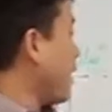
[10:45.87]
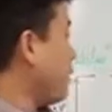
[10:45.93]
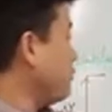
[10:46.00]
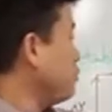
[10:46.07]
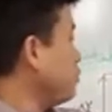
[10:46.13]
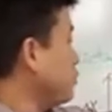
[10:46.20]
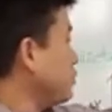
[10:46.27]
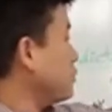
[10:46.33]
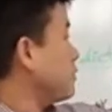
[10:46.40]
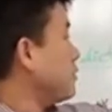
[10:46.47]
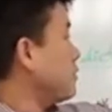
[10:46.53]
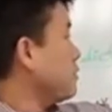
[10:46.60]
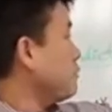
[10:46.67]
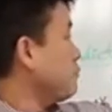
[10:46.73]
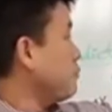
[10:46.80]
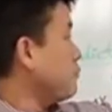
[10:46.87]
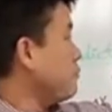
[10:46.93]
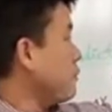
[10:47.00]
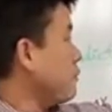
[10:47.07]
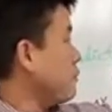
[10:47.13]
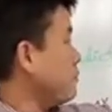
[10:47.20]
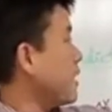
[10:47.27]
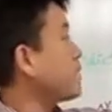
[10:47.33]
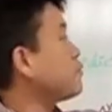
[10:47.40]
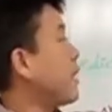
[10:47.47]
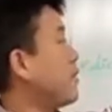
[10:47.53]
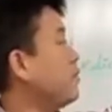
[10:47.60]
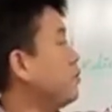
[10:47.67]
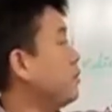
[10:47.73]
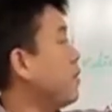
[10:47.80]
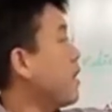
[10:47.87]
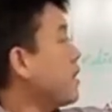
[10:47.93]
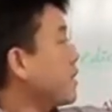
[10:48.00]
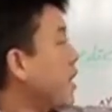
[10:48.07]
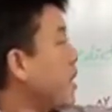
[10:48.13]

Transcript: why you that's why you